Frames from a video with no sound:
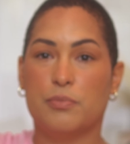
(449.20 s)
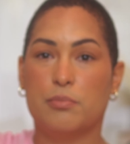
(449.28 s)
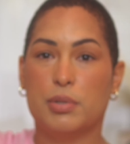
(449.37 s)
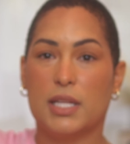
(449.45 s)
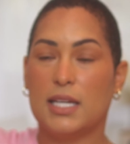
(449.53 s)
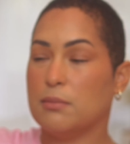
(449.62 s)

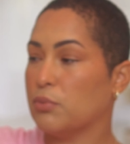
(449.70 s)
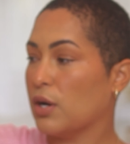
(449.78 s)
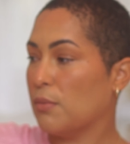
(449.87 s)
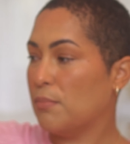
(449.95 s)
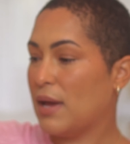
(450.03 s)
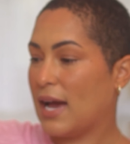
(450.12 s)
plain
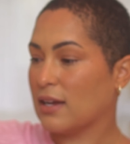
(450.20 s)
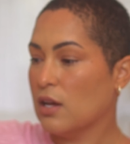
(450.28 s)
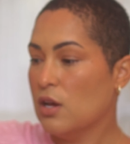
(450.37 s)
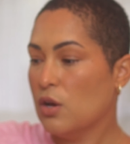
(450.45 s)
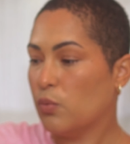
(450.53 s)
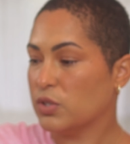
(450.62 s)
brown bag,
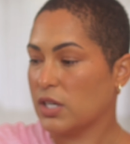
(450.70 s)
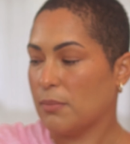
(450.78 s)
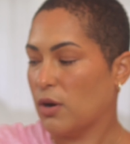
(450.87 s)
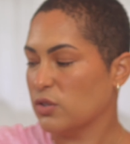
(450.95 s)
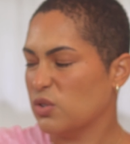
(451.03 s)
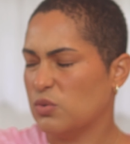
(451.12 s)
which
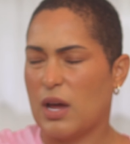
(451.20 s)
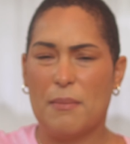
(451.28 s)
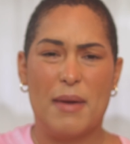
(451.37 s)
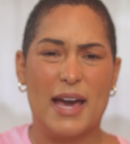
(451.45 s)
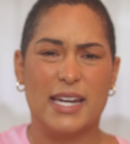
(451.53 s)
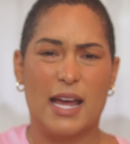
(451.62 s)
I'm also
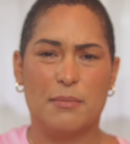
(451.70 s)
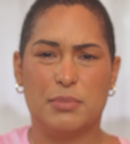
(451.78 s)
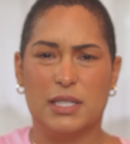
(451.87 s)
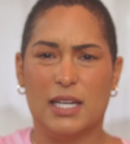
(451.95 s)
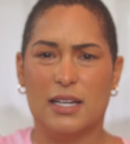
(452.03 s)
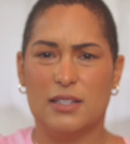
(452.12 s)
not mad at
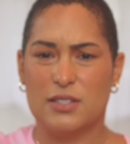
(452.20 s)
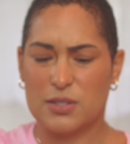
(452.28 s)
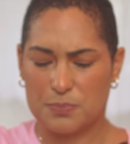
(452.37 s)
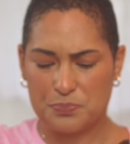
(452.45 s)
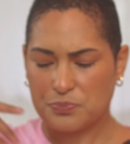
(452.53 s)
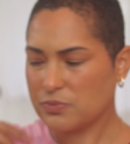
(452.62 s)
because